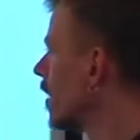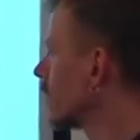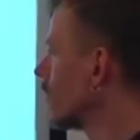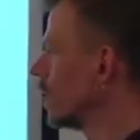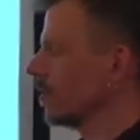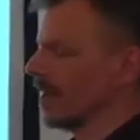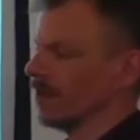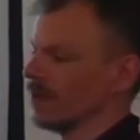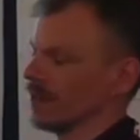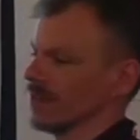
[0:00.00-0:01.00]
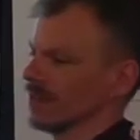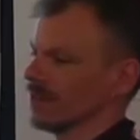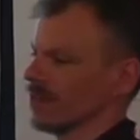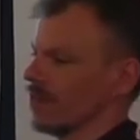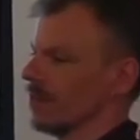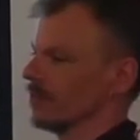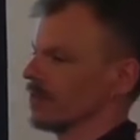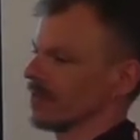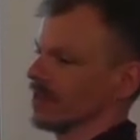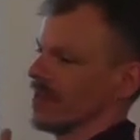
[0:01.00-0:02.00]
So, and all these
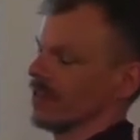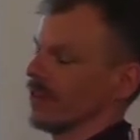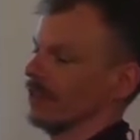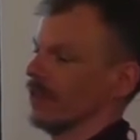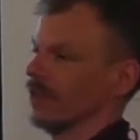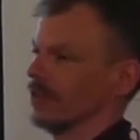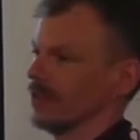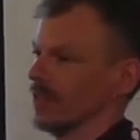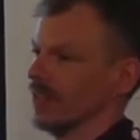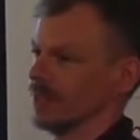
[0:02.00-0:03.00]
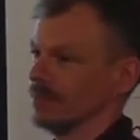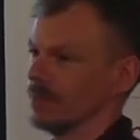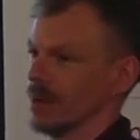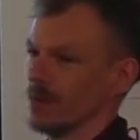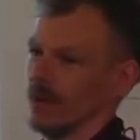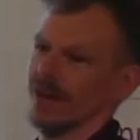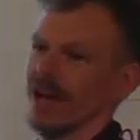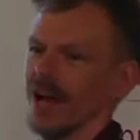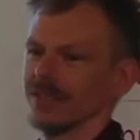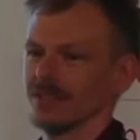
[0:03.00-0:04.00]
terms, they refer to the heap, where the
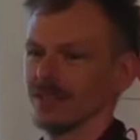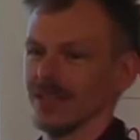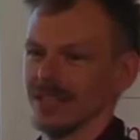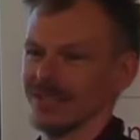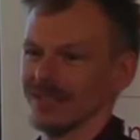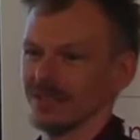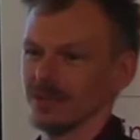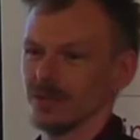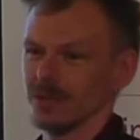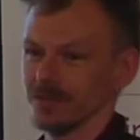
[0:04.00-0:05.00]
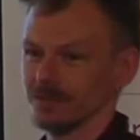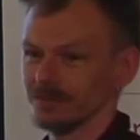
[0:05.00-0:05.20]
actual data is stored.